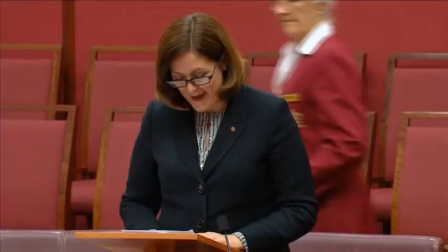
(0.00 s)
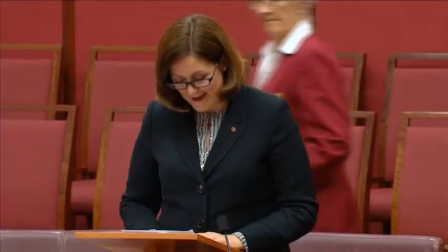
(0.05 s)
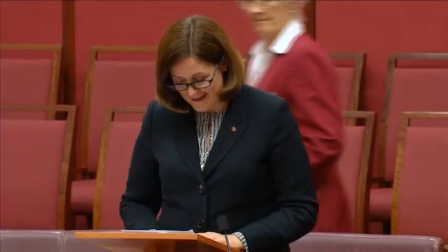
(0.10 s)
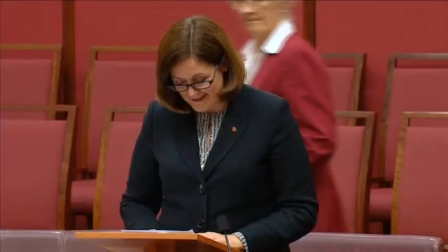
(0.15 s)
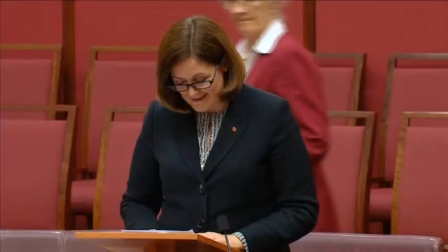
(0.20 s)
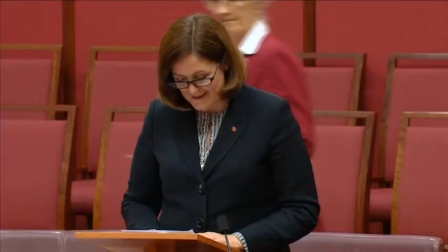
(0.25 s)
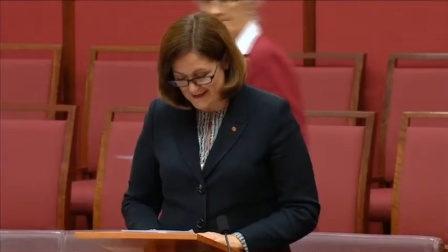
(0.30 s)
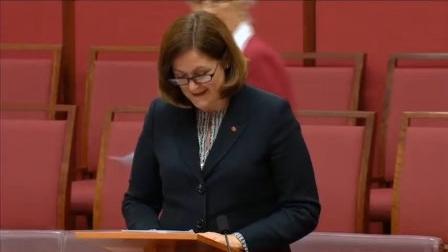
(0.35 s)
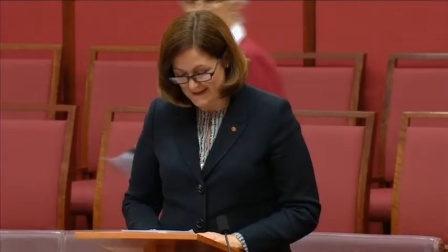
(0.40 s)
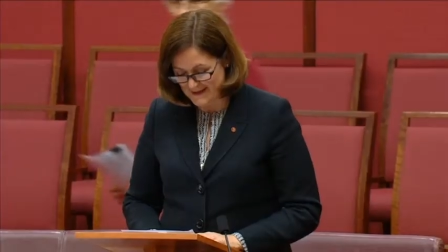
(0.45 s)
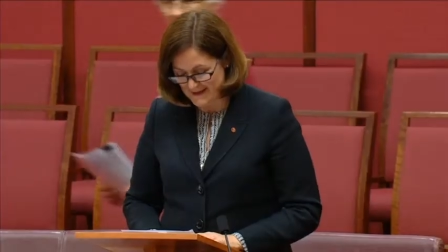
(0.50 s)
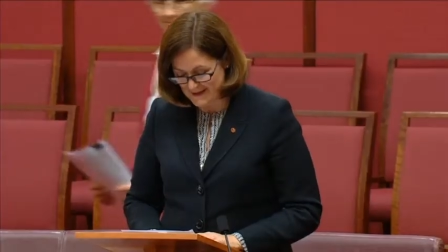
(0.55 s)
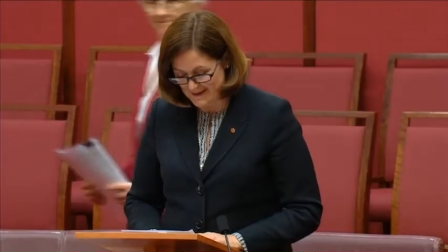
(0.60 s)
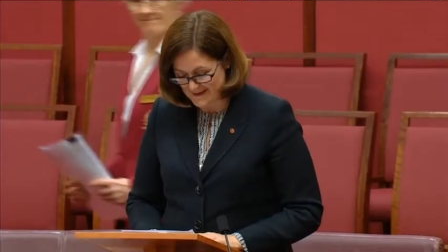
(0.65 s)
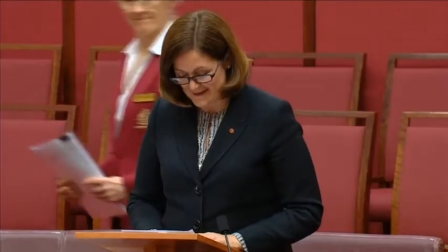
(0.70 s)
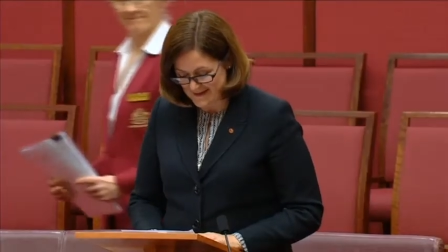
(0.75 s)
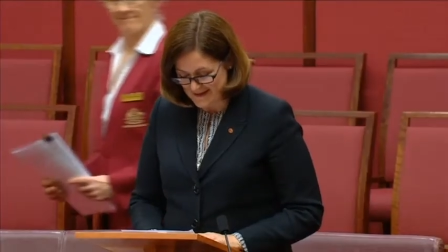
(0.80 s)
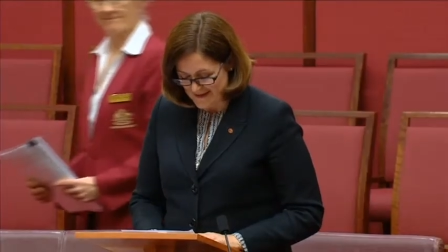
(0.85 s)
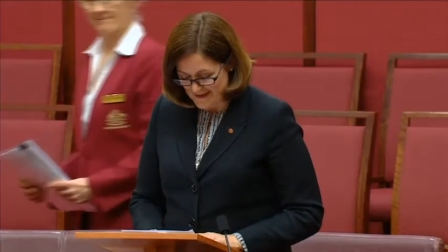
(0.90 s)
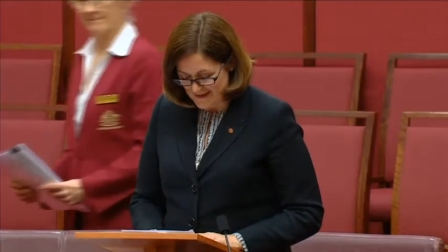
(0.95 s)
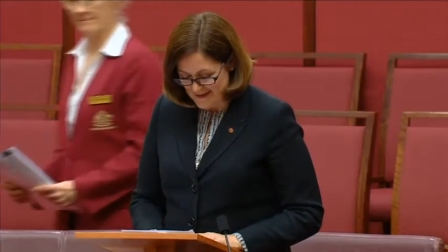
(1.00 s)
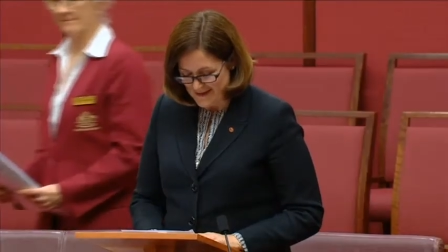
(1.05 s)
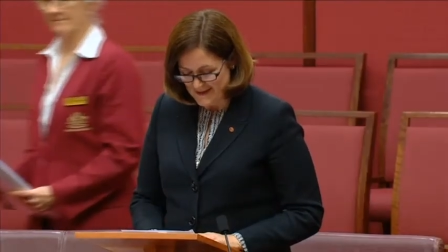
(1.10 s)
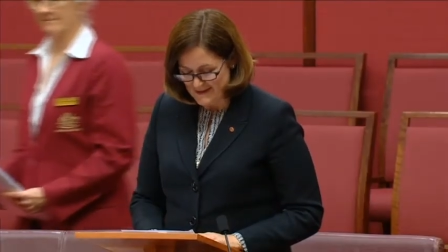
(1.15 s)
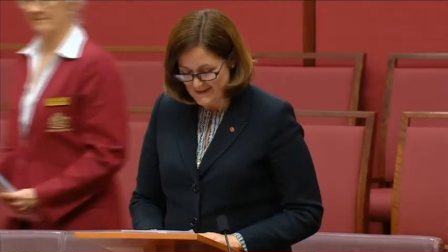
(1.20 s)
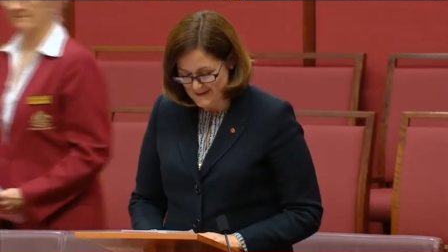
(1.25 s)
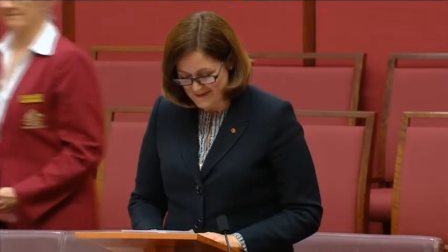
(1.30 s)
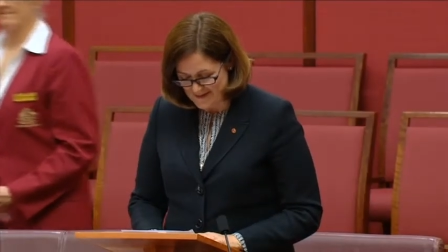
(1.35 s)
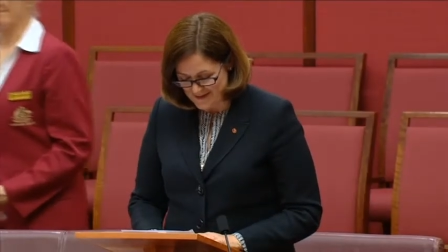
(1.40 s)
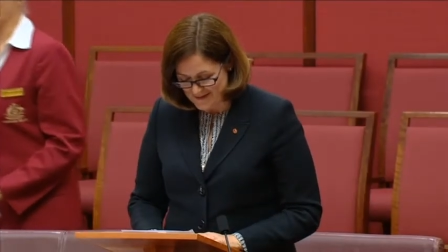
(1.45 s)
Acting
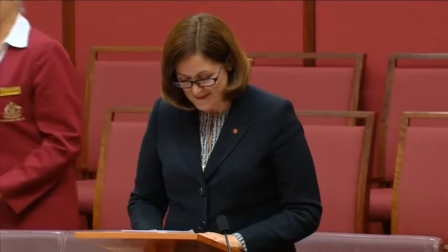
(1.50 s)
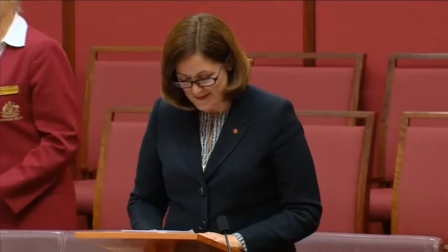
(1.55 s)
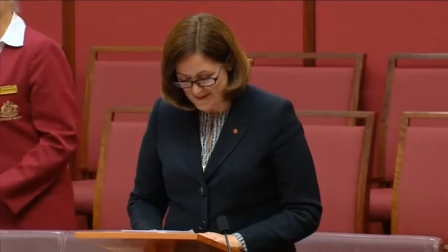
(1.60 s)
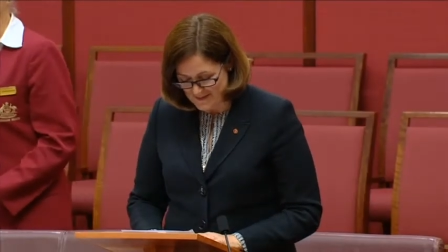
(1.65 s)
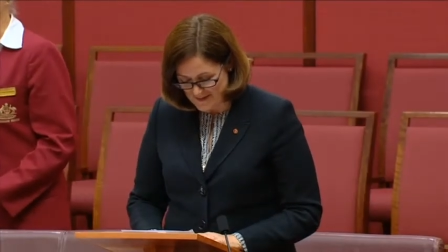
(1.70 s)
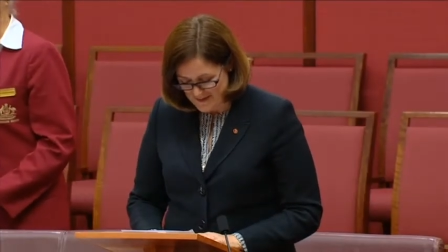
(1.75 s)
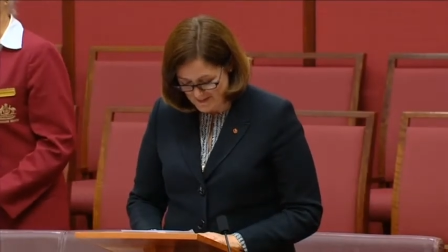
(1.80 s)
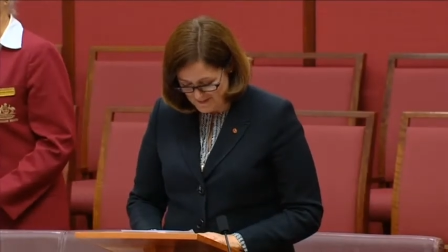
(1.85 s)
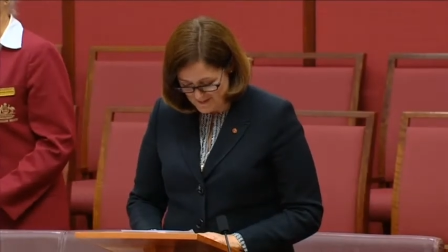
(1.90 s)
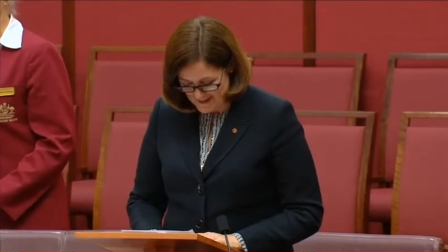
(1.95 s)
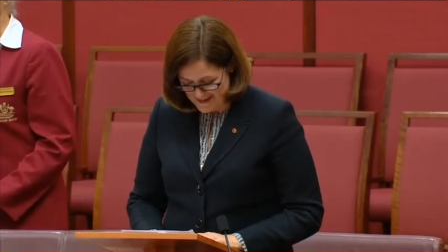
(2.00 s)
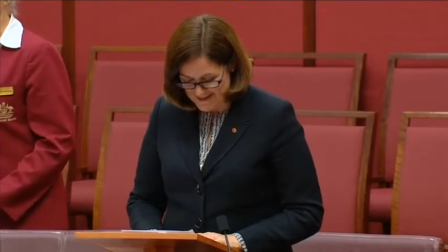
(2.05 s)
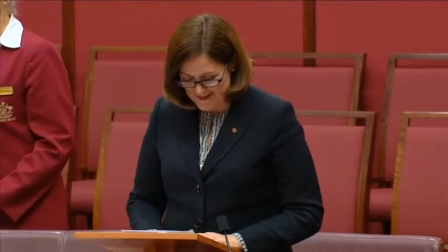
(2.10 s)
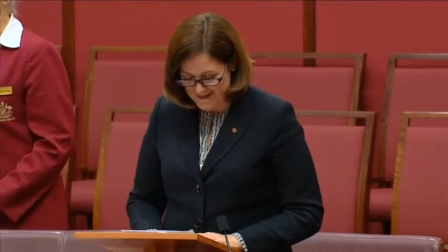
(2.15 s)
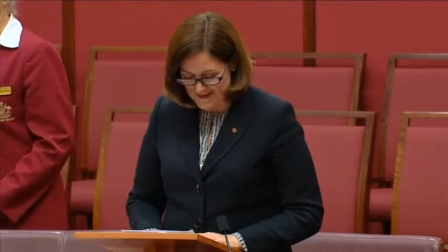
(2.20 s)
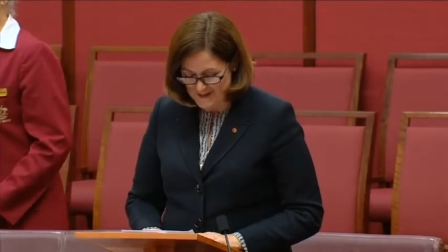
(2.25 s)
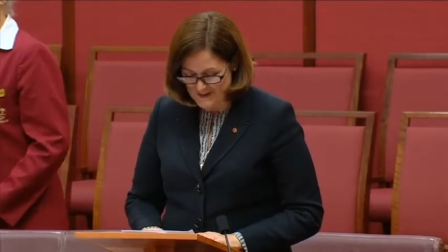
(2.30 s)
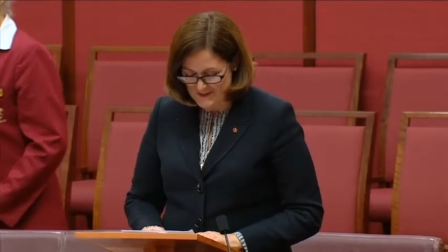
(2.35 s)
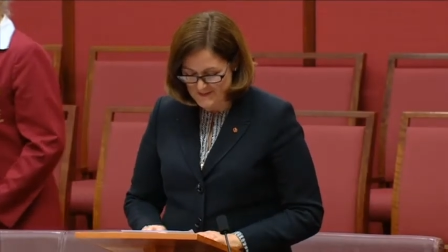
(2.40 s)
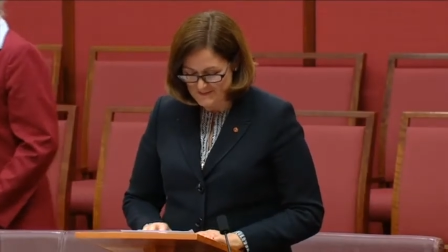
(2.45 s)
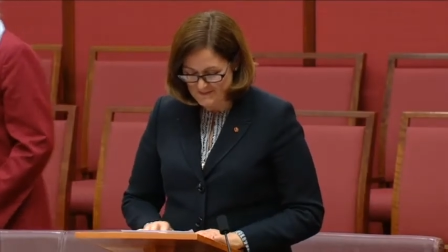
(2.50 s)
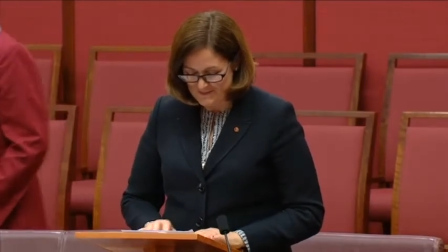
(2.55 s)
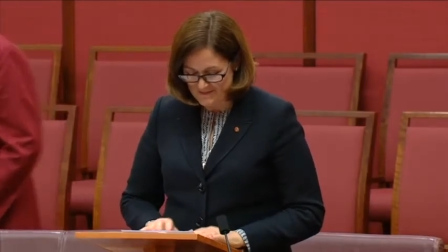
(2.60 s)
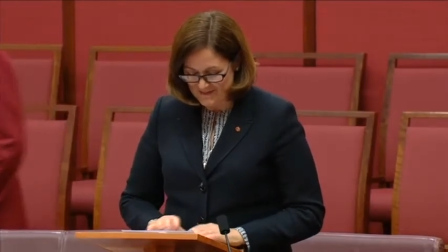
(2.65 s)
Deputy President,